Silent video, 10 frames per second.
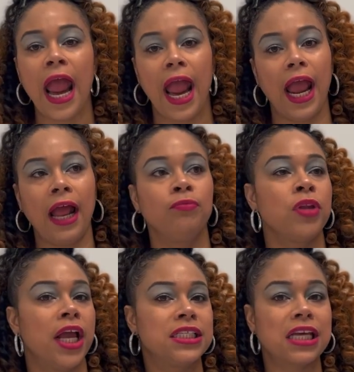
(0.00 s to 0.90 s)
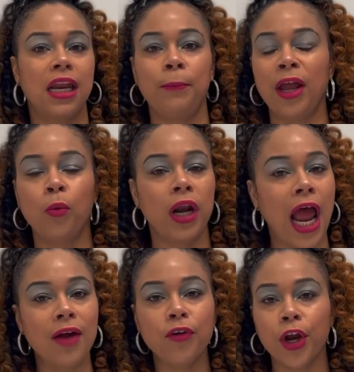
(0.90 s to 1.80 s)
And it's going to make
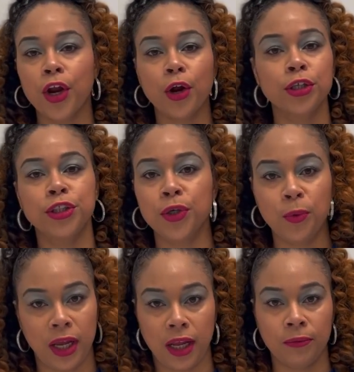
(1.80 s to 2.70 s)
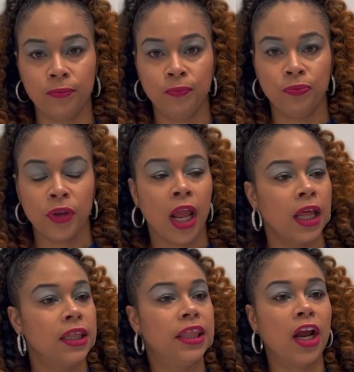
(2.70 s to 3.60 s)
whatever you're doing,
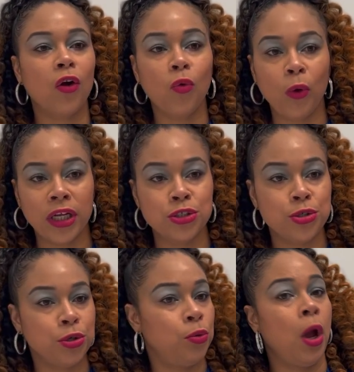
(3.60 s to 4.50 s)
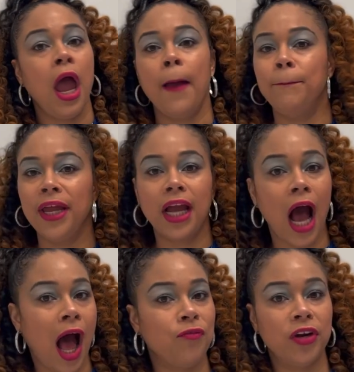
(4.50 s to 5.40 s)
they're going to be
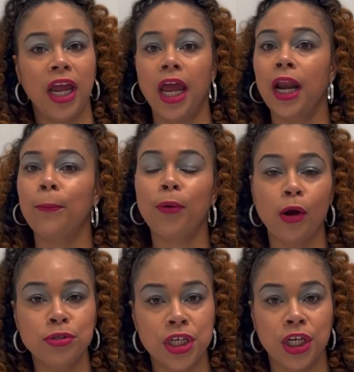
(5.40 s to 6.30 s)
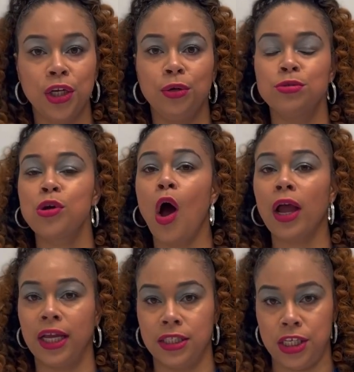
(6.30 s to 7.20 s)
confident in approaching you,
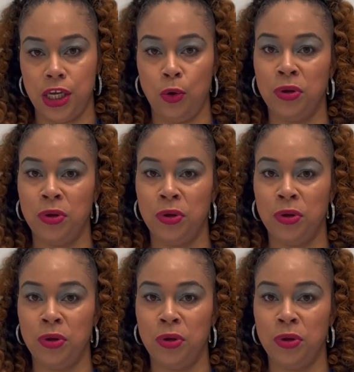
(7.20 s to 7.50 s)
talking to you.